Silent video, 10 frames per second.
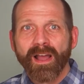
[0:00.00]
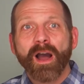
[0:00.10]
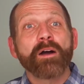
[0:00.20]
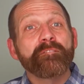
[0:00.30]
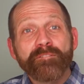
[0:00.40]

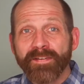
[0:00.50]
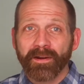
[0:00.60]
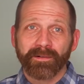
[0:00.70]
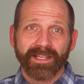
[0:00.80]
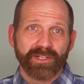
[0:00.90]

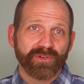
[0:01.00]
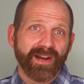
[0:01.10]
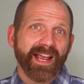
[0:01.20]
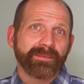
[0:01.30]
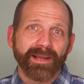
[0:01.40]
unfairly
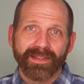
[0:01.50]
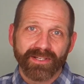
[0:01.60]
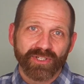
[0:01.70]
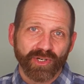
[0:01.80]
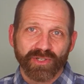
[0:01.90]
tried by the
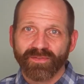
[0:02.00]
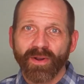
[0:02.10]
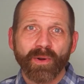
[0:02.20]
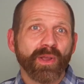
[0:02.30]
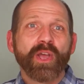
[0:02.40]
church
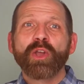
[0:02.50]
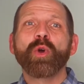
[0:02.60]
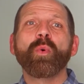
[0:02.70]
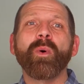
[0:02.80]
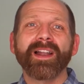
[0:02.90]
folk who
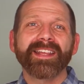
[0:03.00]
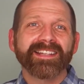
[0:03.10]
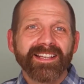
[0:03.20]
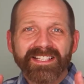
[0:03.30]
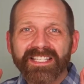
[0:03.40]

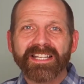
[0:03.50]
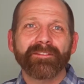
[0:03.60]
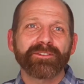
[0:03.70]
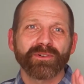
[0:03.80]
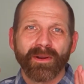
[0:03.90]
wanted
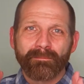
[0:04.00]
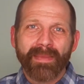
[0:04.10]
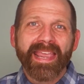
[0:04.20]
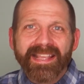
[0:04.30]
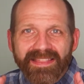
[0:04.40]
stuff to
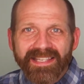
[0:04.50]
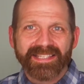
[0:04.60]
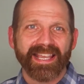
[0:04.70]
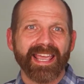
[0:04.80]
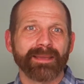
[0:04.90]
remain the
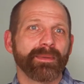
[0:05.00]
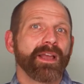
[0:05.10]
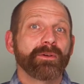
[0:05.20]
same